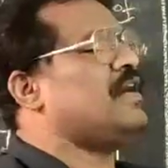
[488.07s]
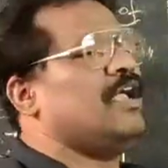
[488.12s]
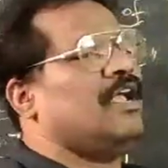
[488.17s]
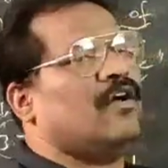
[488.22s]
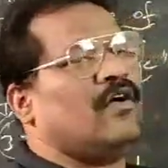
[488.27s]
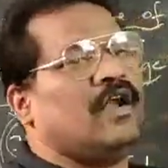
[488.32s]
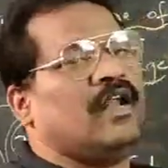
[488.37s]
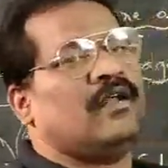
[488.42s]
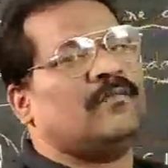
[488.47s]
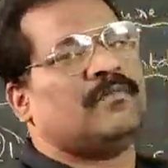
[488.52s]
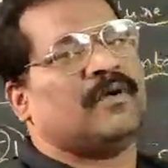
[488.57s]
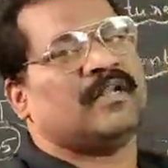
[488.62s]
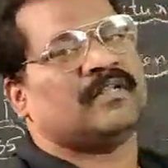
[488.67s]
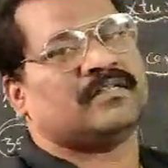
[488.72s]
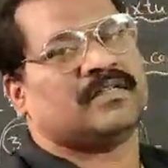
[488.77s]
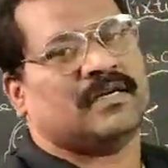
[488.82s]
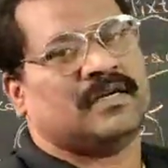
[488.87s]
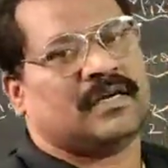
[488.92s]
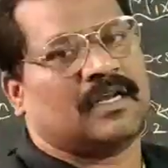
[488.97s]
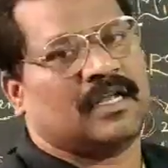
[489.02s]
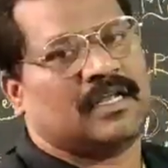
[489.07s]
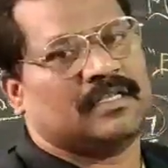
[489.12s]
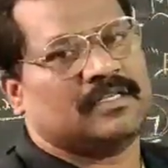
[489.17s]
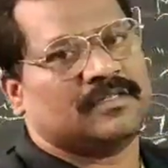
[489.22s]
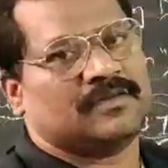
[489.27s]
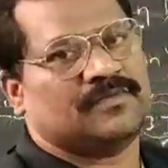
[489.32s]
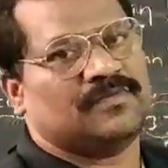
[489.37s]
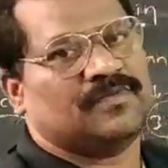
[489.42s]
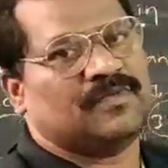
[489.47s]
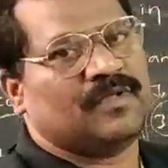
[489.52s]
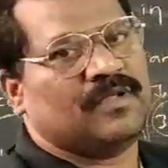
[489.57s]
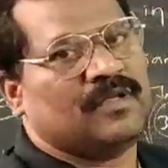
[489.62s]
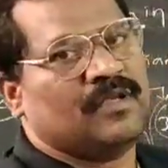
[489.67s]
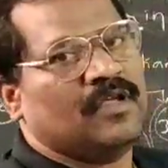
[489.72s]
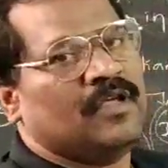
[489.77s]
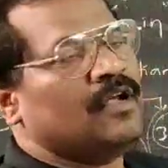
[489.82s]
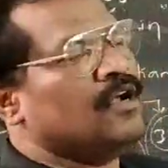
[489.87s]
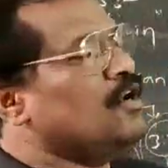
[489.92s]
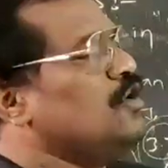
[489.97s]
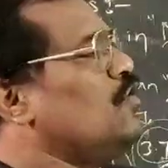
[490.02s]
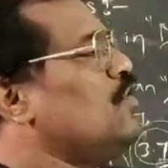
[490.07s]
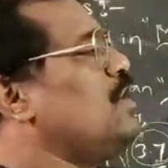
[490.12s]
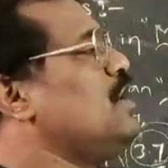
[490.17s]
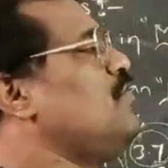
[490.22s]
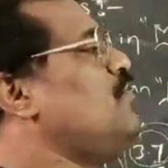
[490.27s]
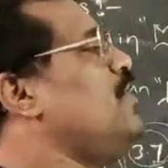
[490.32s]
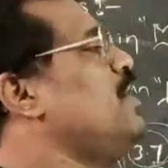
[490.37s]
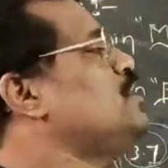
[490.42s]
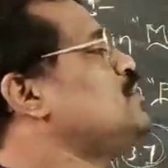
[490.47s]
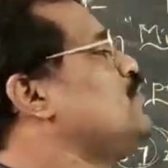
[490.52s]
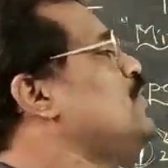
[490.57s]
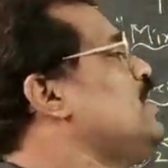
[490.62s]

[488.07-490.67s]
iodine percentage, due to which